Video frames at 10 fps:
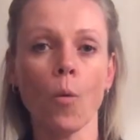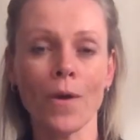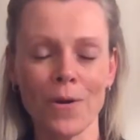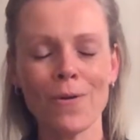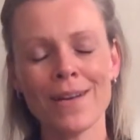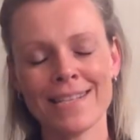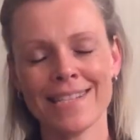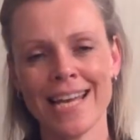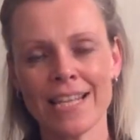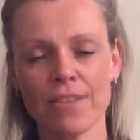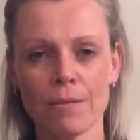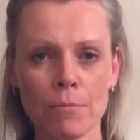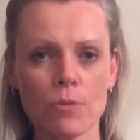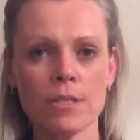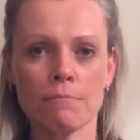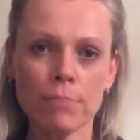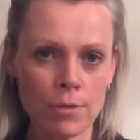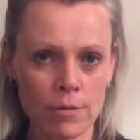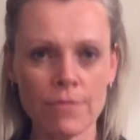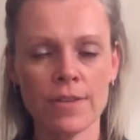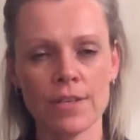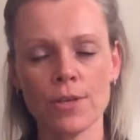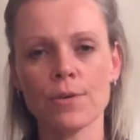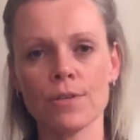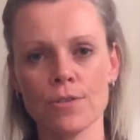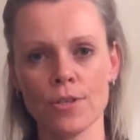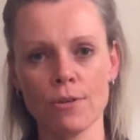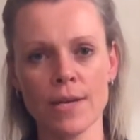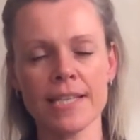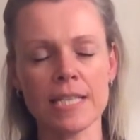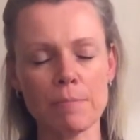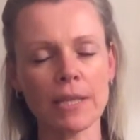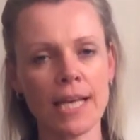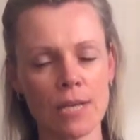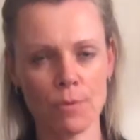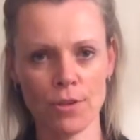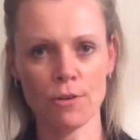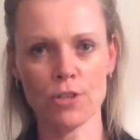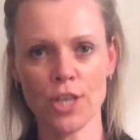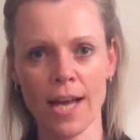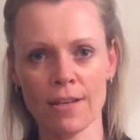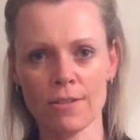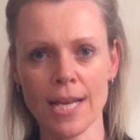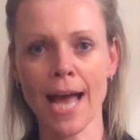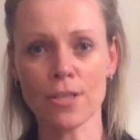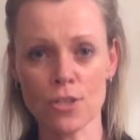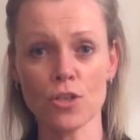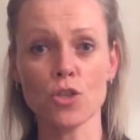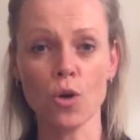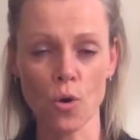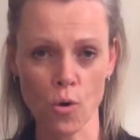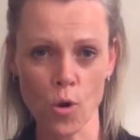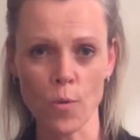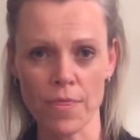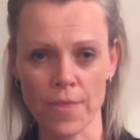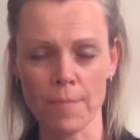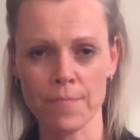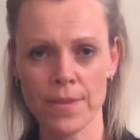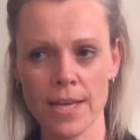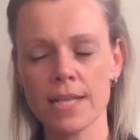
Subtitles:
We always say that the most important thing you can do is to play with your child and to talk with them,